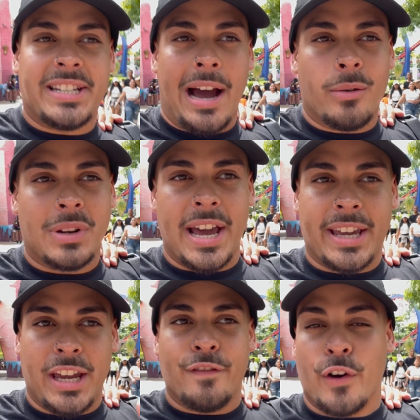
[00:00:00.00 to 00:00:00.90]
down like
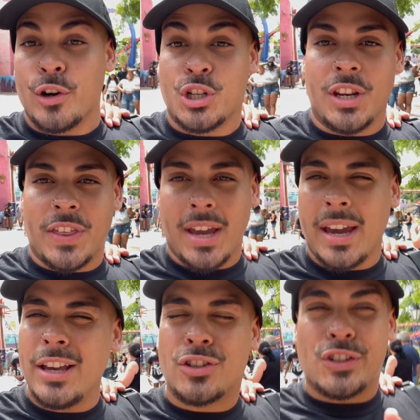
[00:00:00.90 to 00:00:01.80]
inversion thing
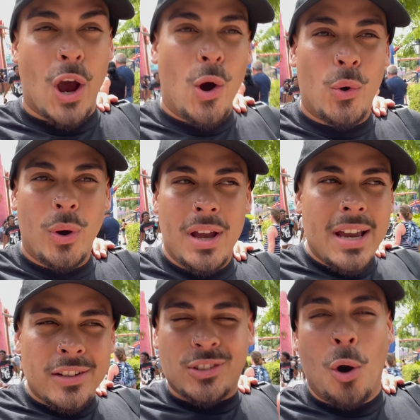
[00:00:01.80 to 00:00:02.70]
is so
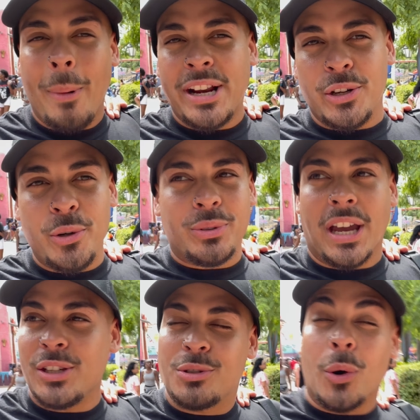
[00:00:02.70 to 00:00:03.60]
so minute
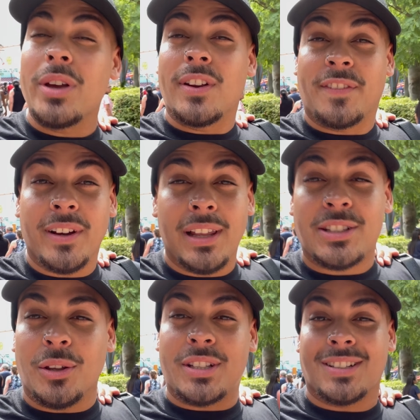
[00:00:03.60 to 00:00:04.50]
that you don't even feel it.
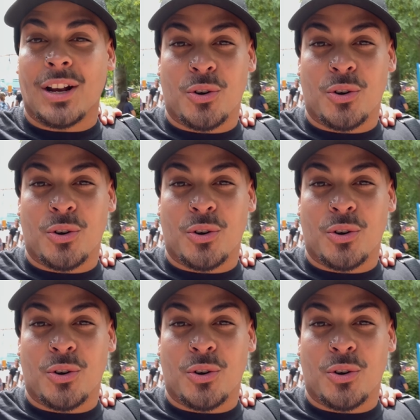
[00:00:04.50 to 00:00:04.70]
So this is a